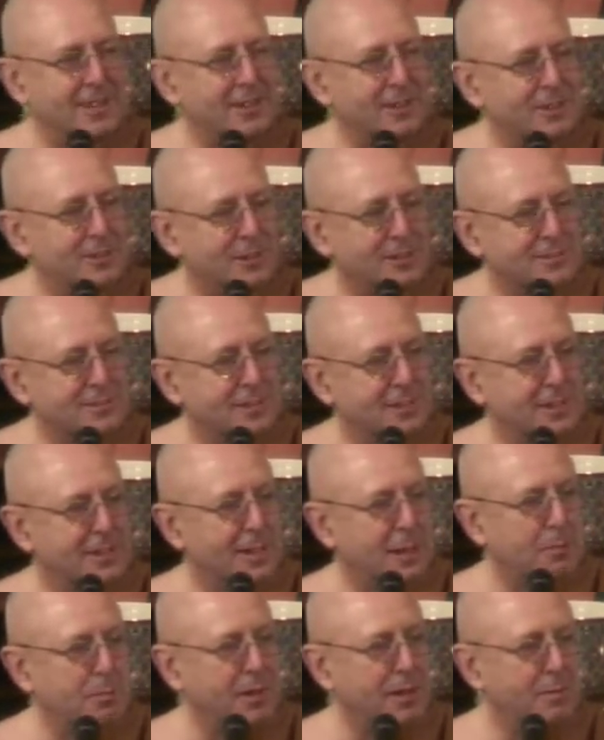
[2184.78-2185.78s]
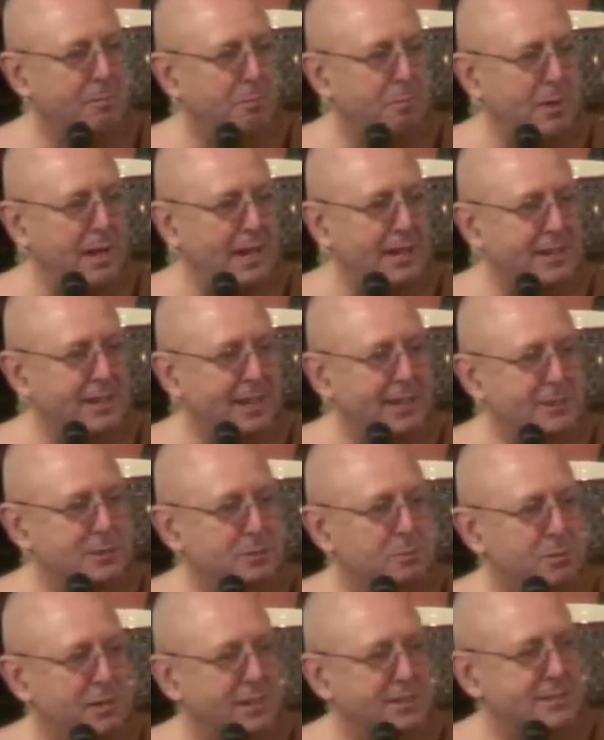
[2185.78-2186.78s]
concert coming back next
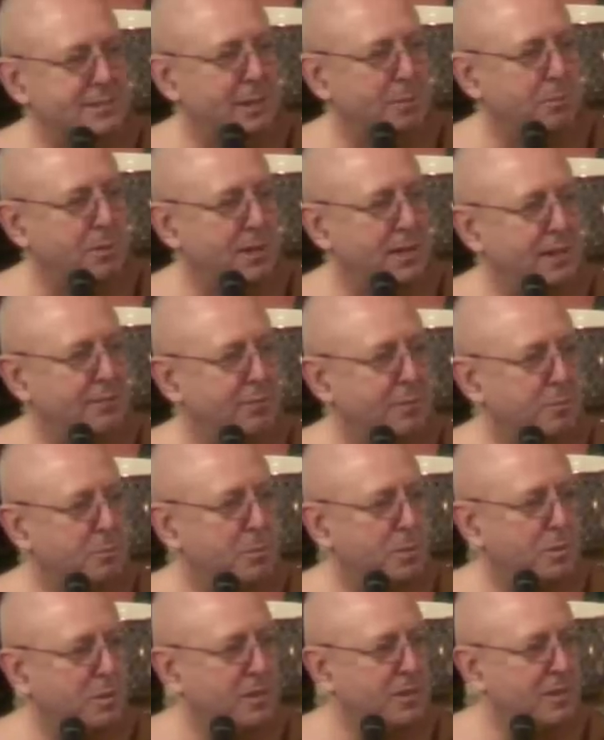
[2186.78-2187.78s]
week, somebody even more